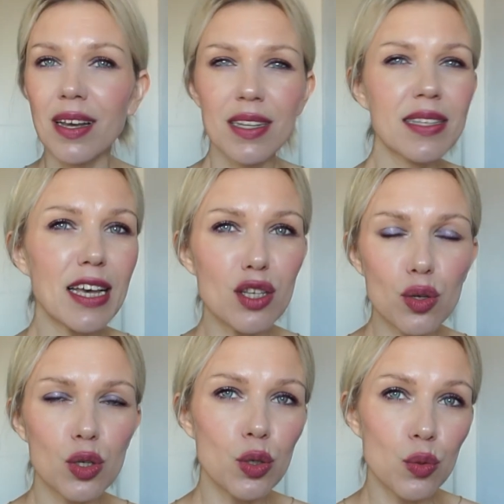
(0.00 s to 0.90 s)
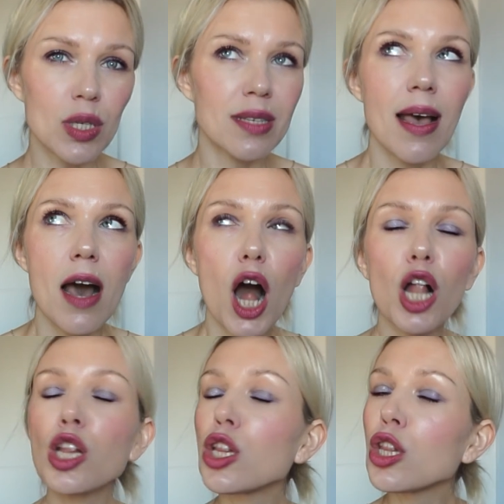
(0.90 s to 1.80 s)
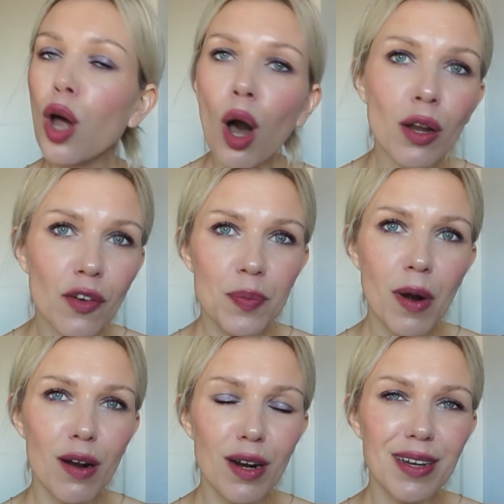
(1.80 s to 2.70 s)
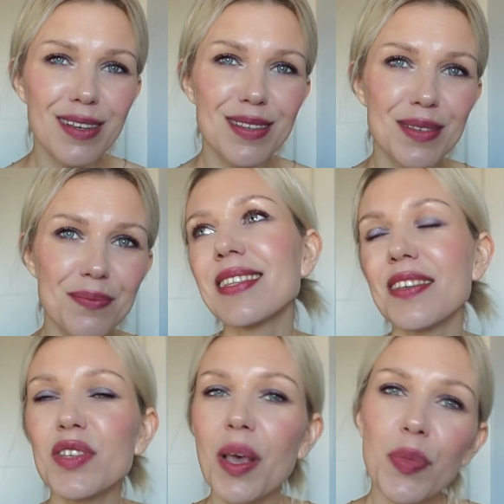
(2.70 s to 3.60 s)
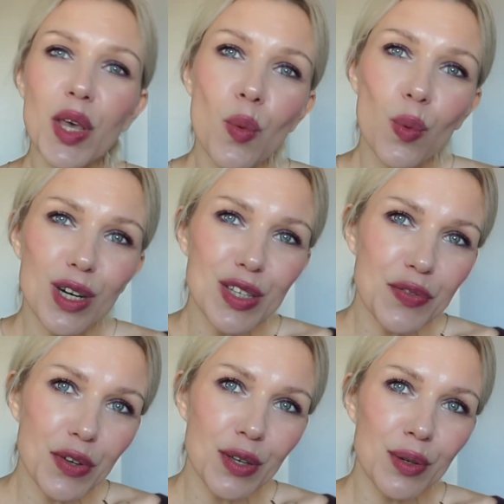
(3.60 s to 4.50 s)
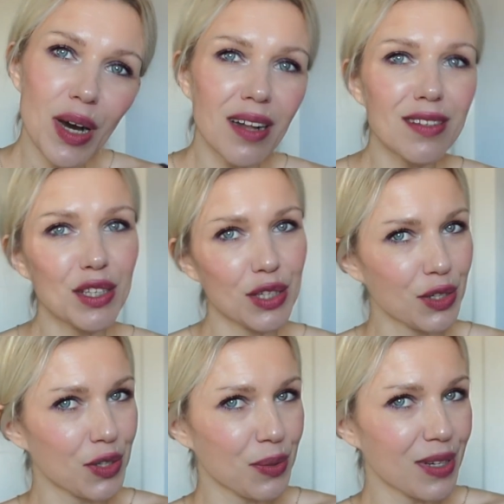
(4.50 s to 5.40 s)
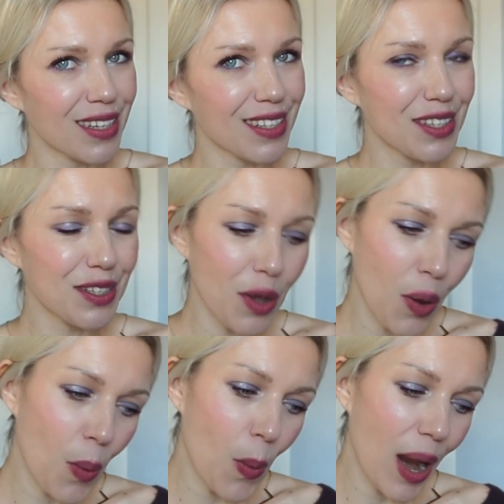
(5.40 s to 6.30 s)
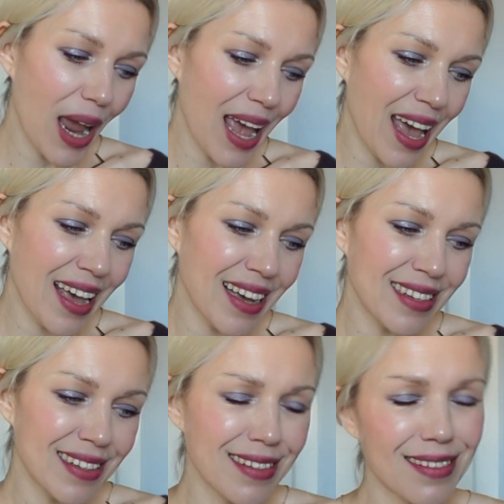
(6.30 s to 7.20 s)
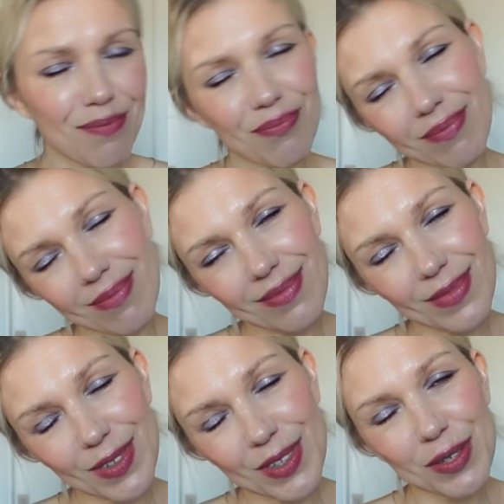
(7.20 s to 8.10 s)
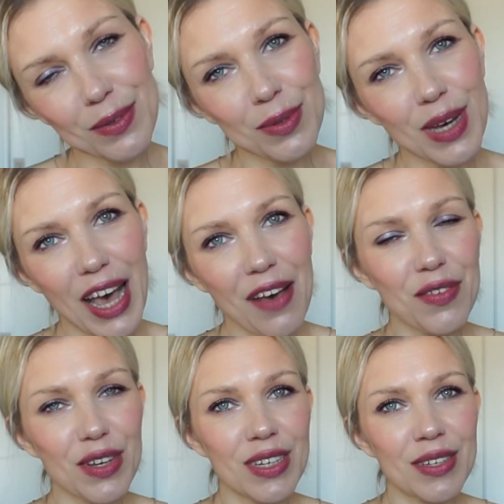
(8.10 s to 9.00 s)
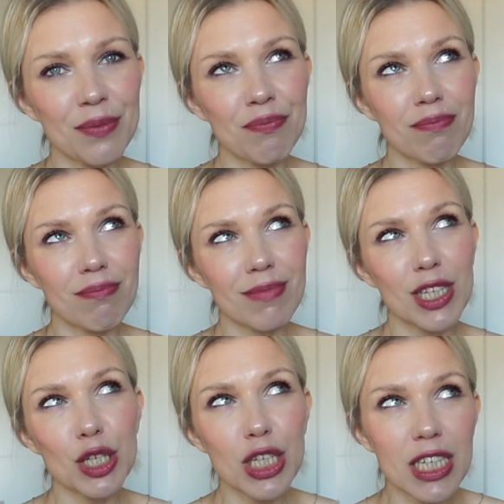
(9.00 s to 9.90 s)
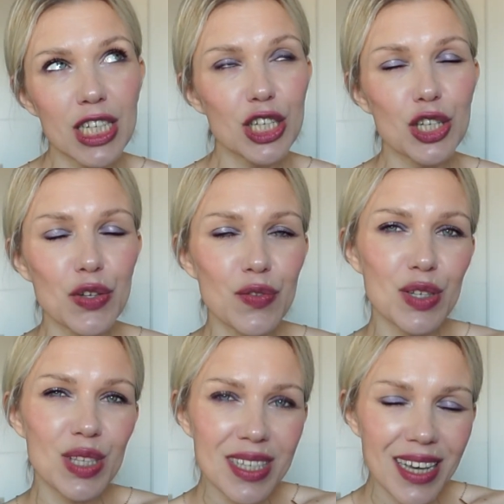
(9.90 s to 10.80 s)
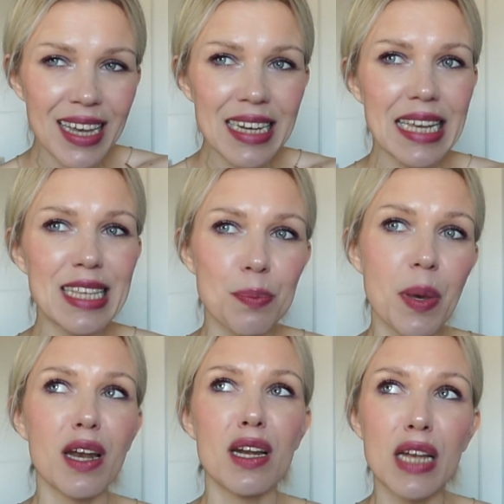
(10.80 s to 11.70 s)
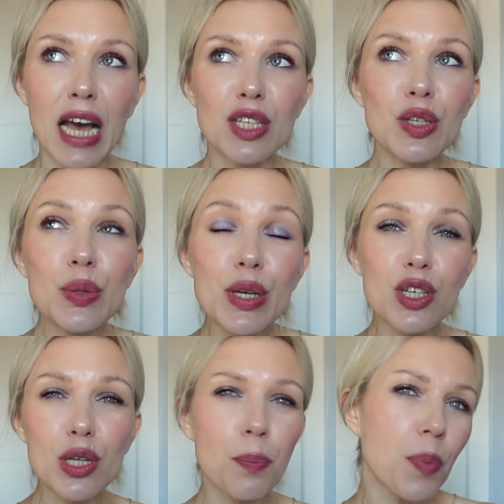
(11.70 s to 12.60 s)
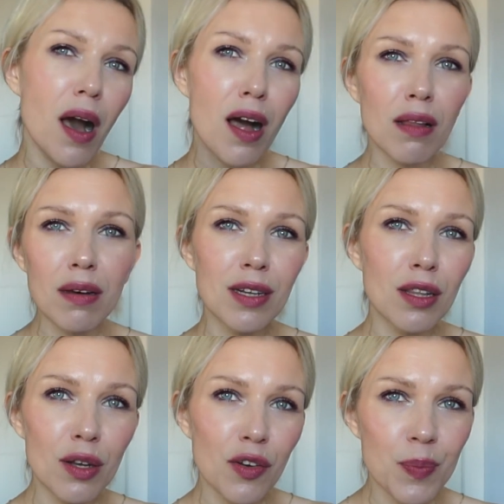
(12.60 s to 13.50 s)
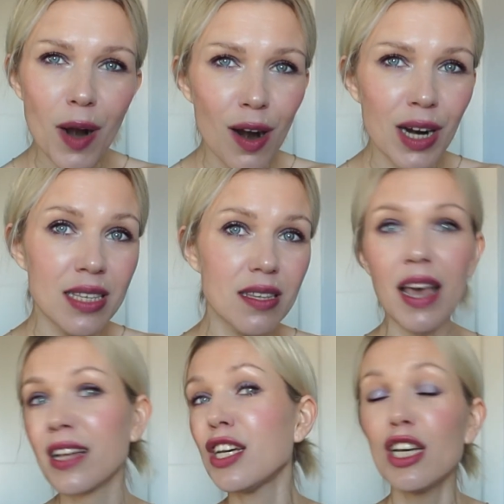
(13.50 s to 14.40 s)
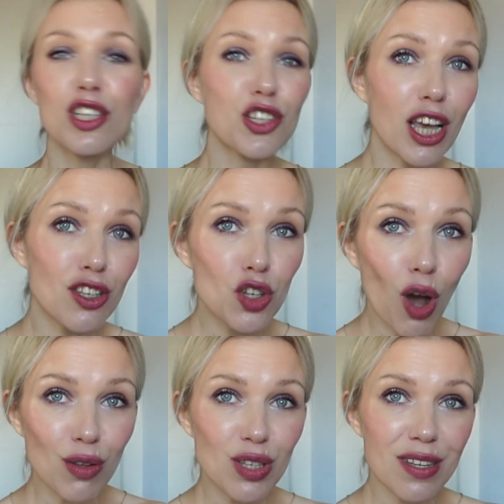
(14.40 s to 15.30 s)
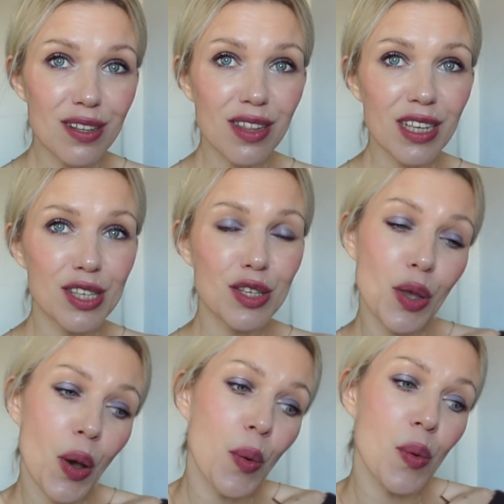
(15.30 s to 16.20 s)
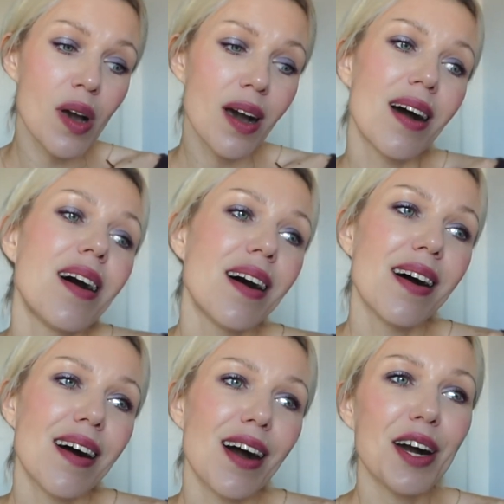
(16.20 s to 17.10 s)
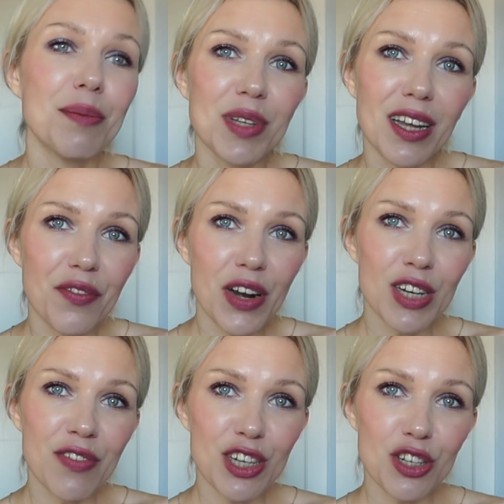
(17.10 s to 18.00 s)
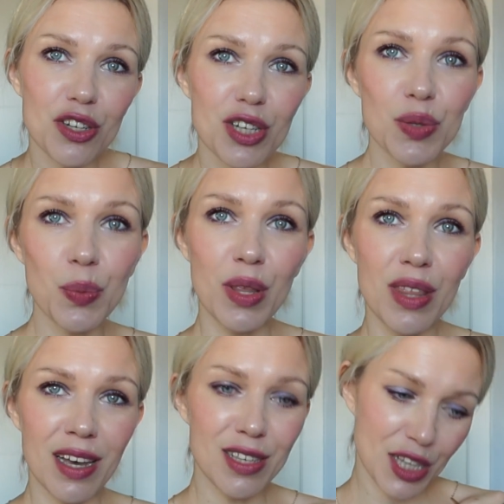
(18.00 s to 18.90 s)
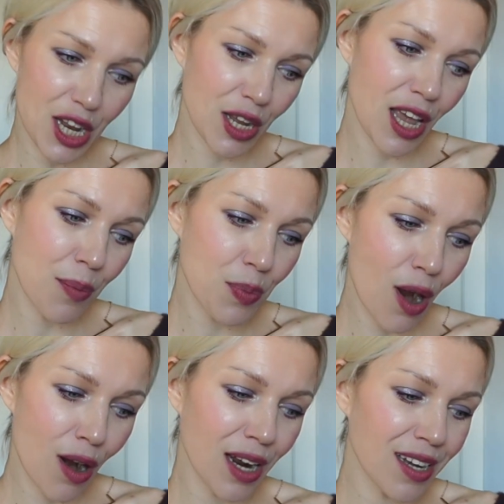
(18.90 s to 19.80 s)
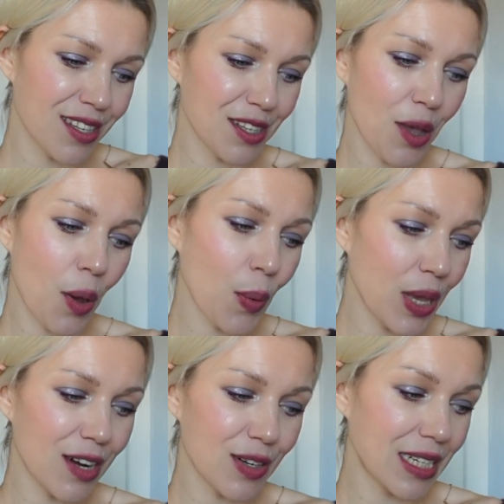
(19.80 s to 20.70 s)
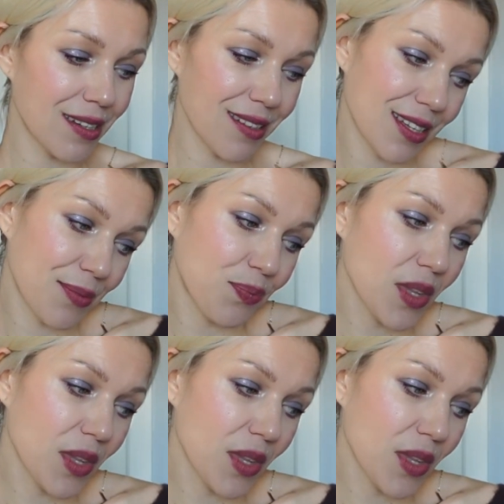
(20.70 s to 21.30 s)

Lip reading: test or use a lot of products. If something works for you, I'll stick to it. So, and to have a good condition of your skin, it's better not to actually pile on a lot of products and change constantly. So I'm not very adventurous with the skincare products. So here it is.